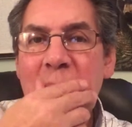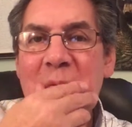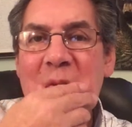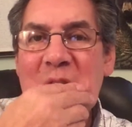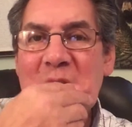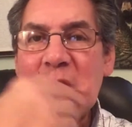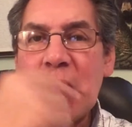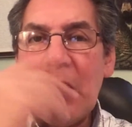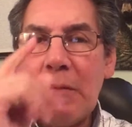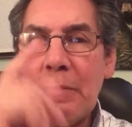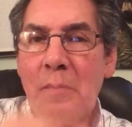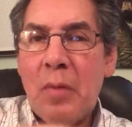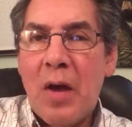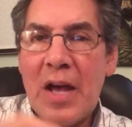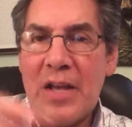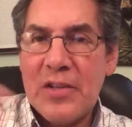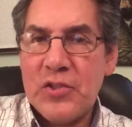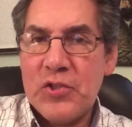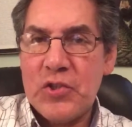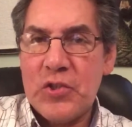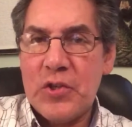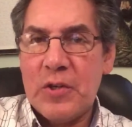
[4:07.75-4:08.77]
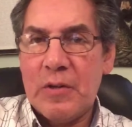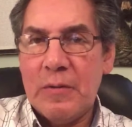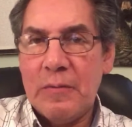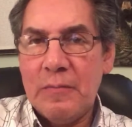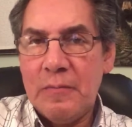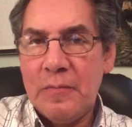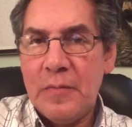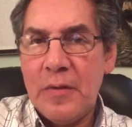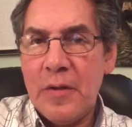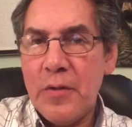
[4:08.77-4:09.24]
It's called posture.
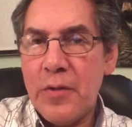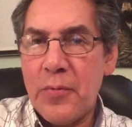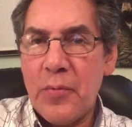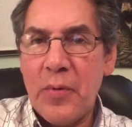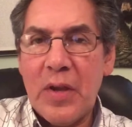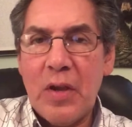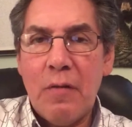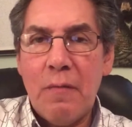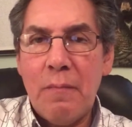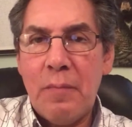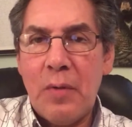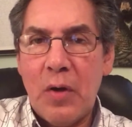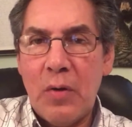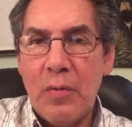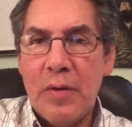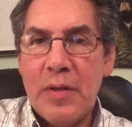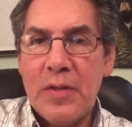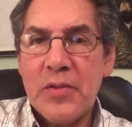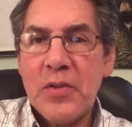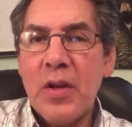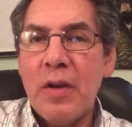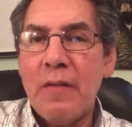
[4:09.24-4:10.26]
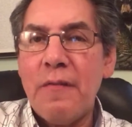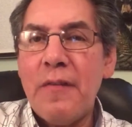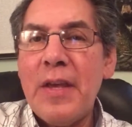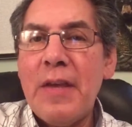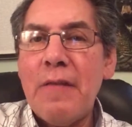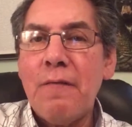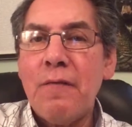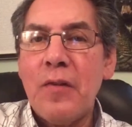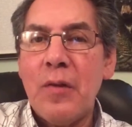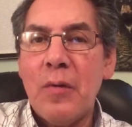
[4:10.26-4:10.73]
3 components of
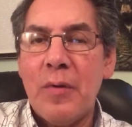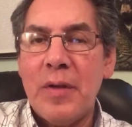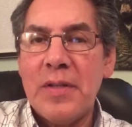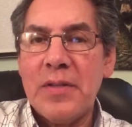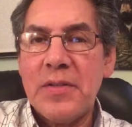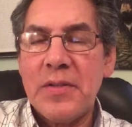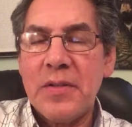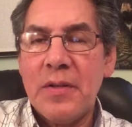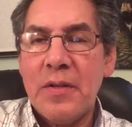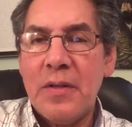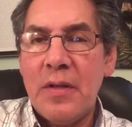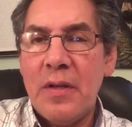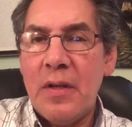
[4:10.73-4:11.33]
influence.